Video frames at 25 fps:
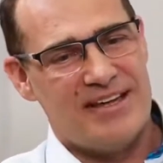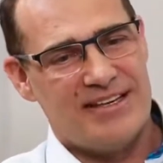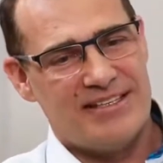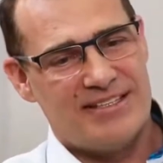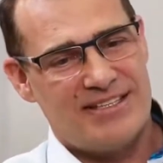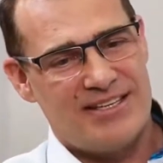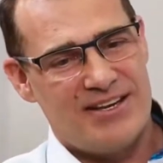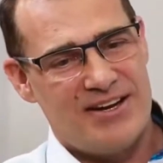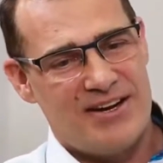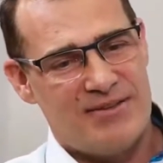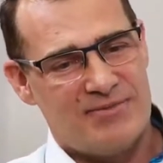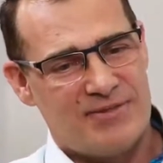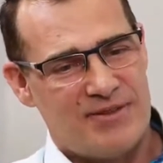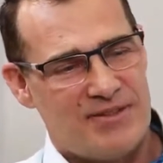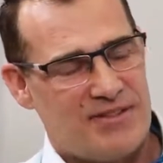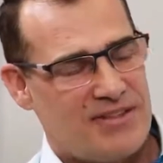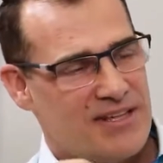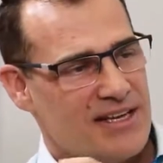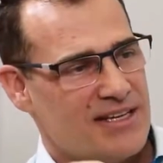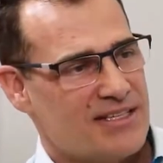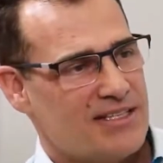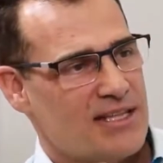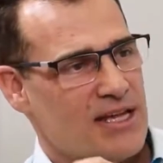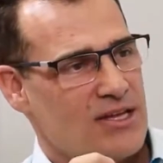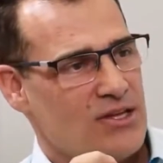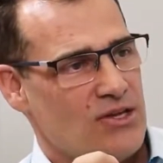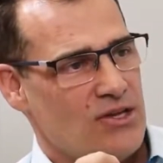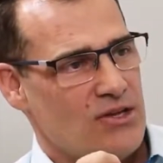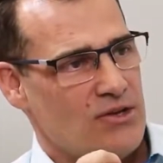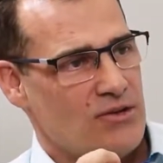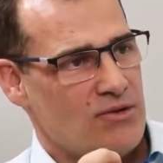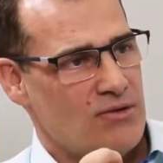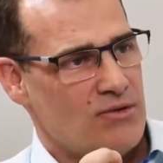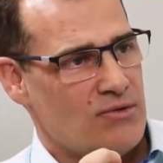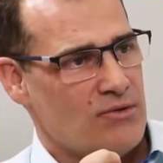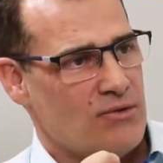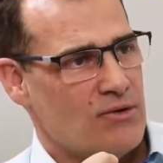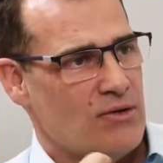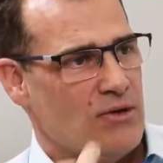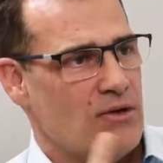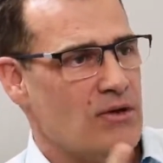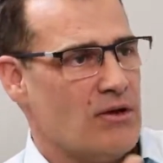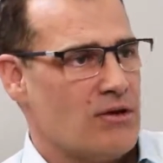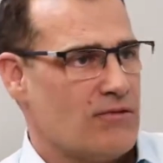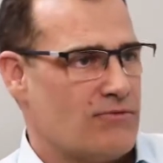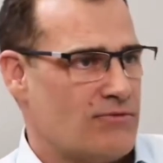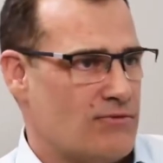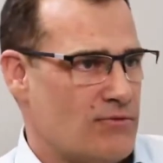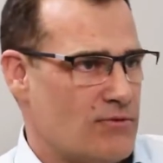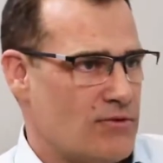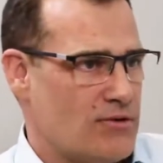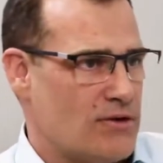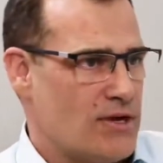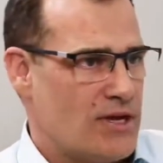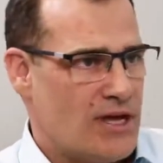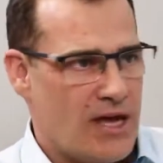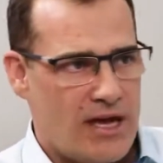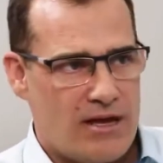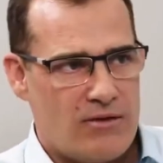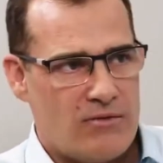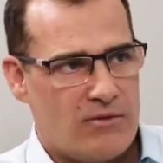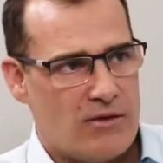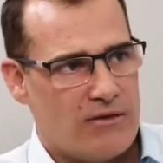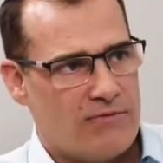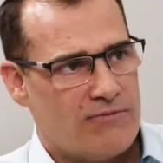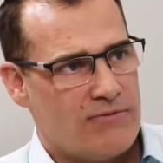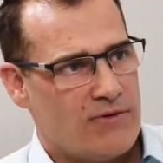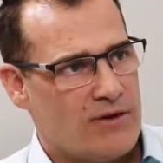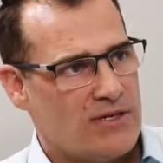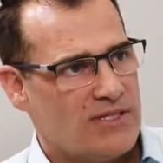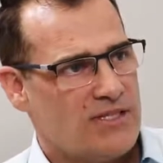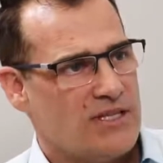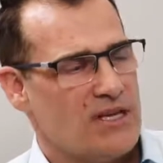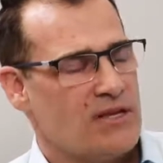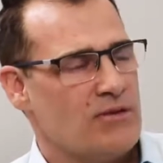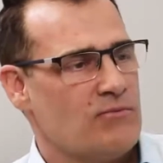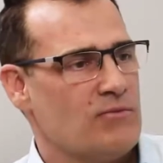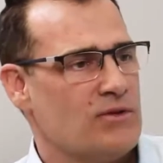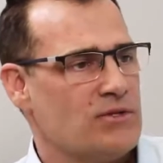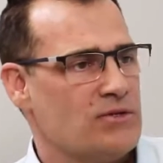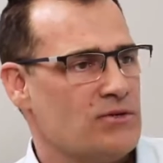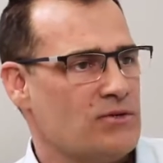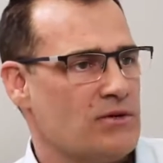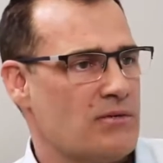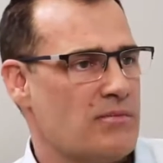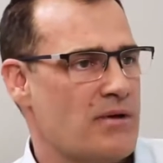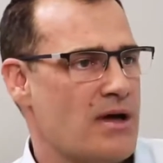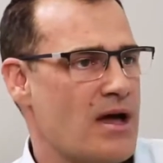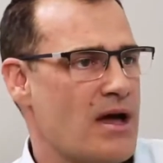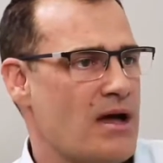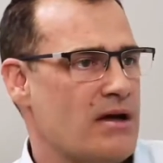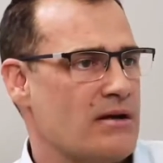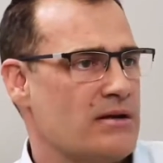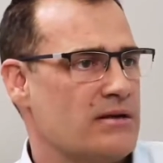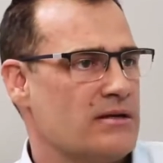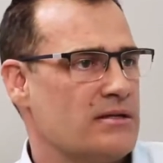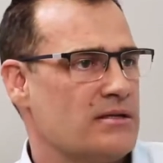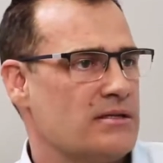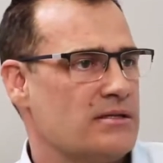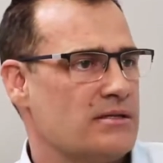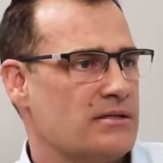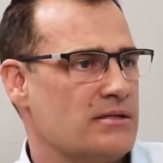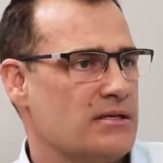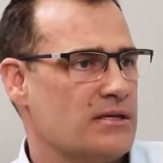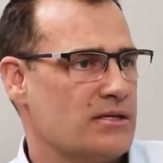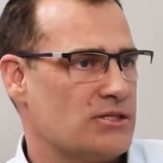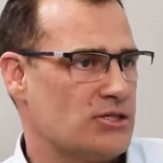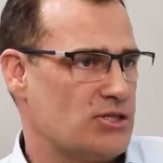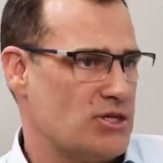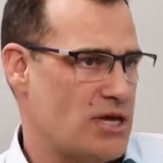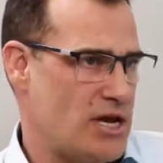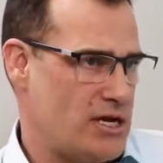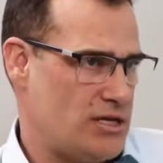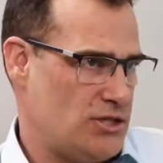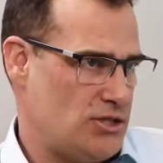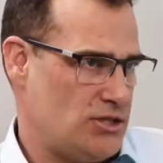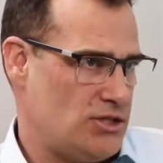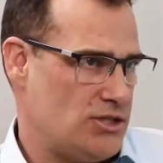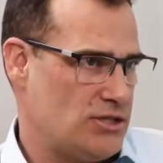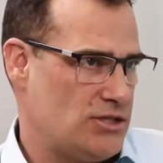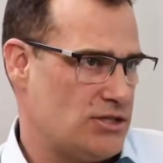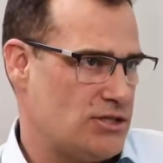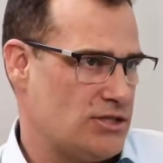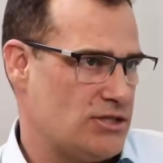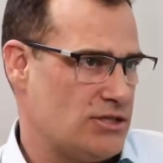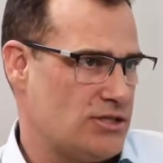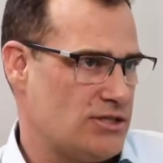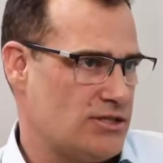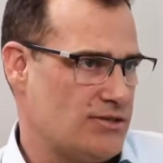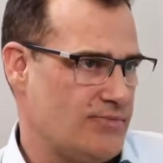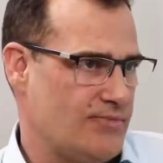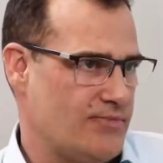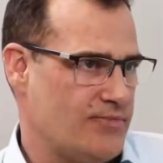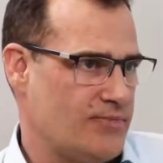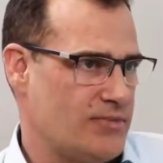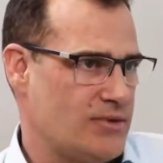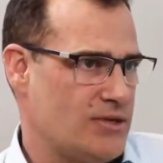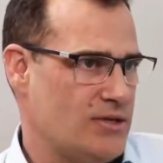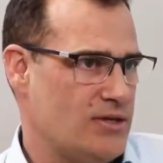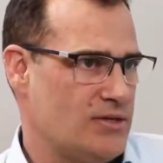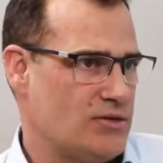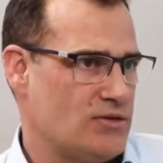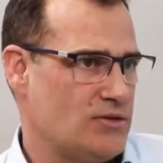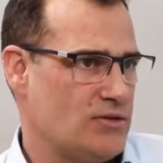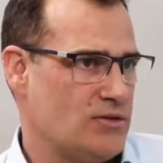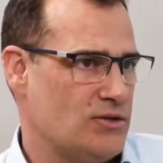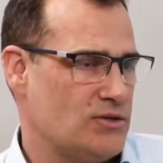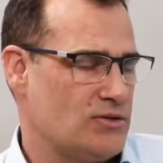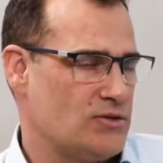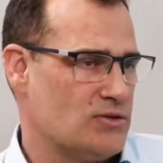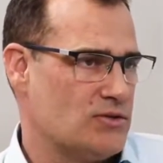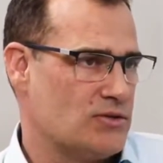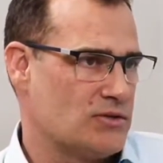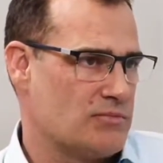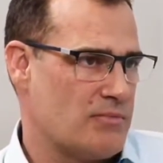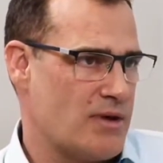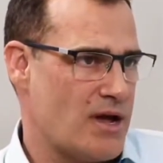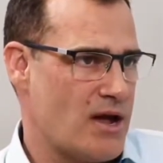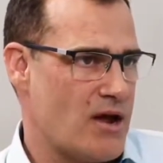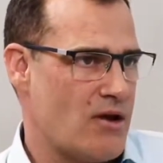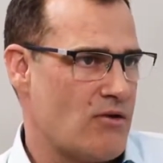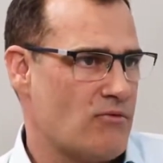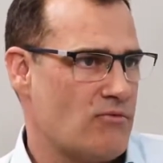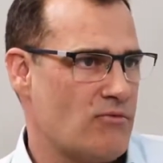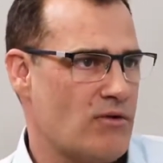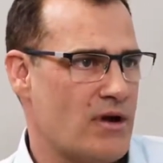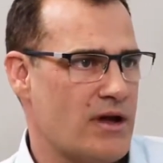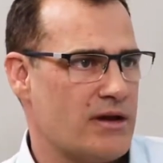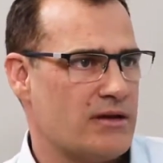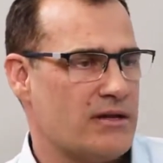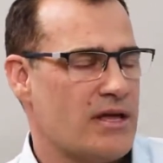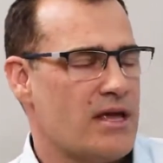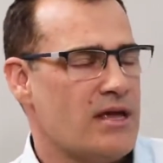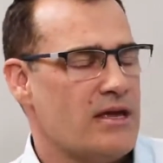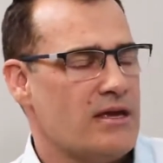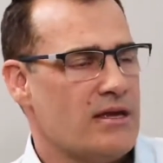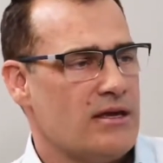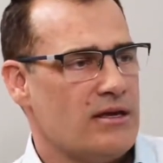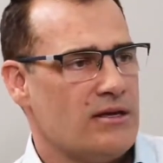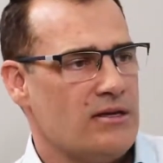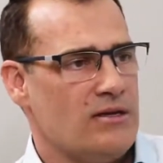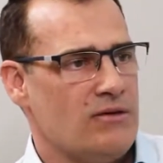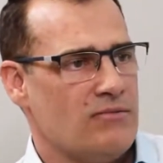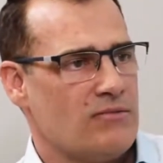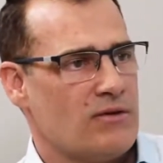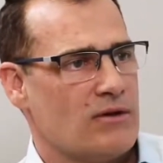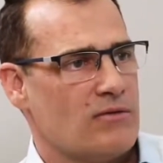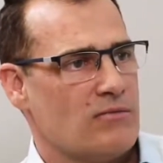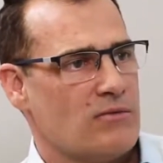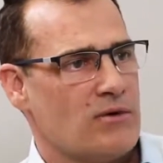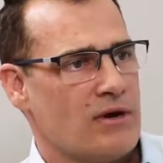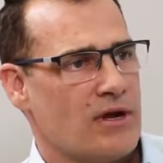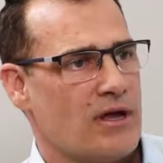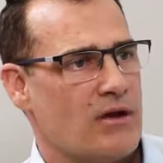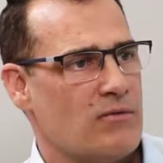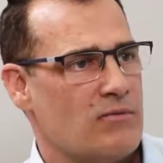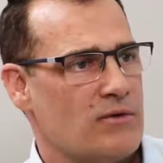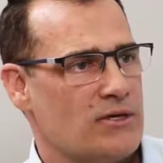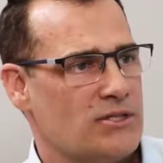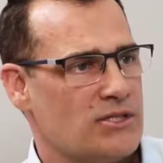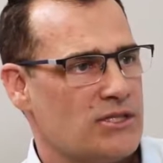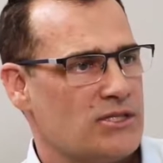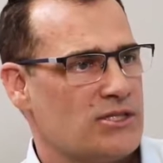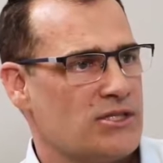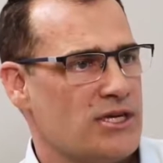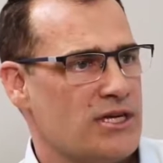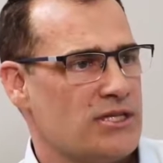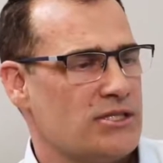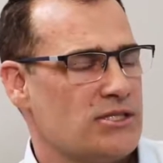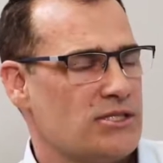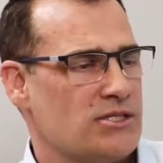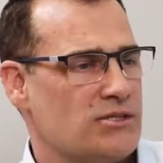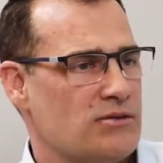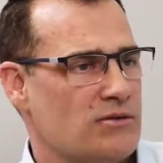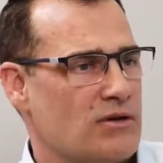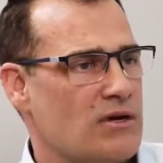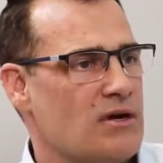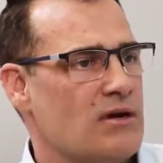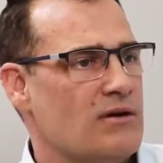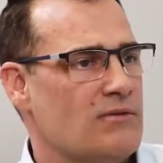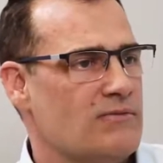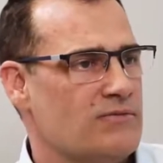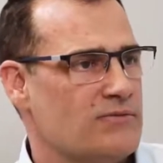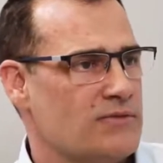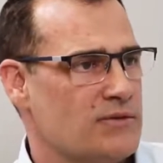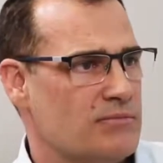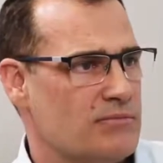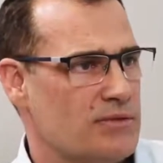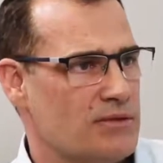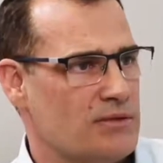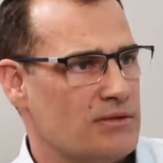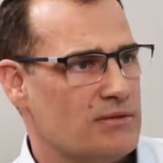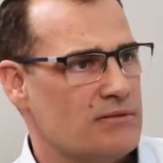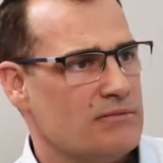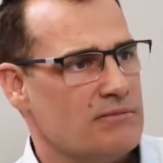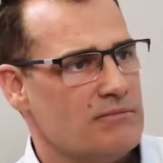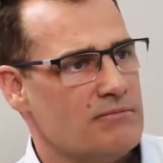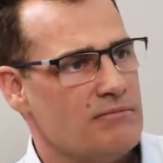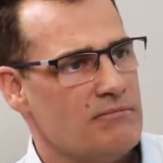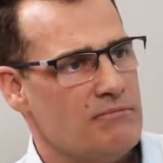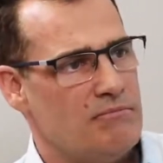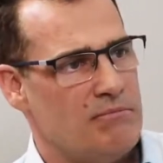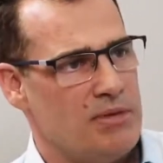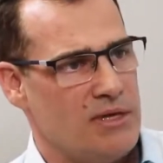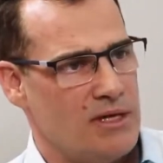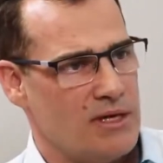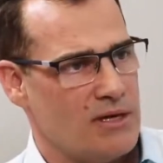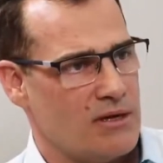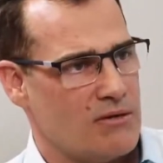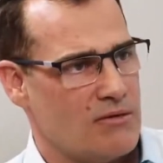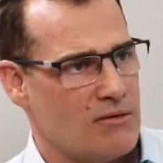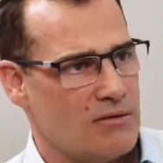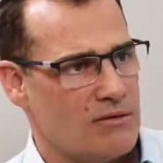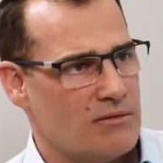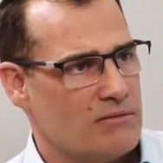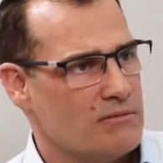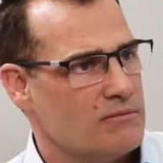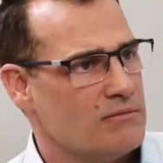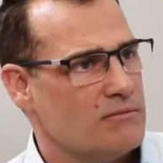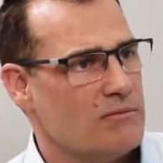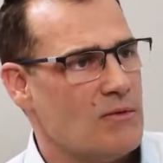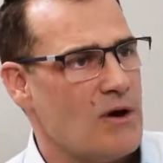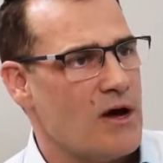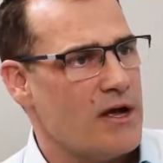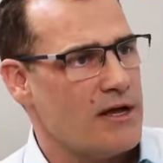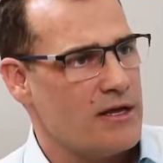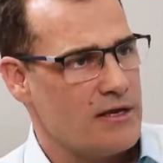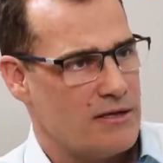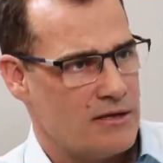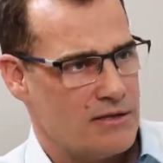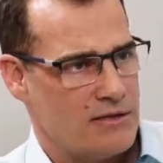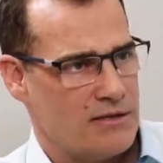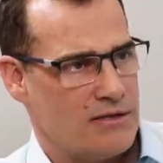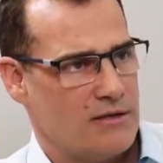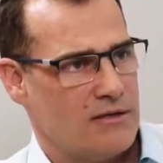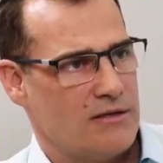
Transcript: In terms of things that you look for. Okay, the first thing we talk about is the exchange. You talked about, right. You've got to work out which exchanges you're comfortable being on. Why?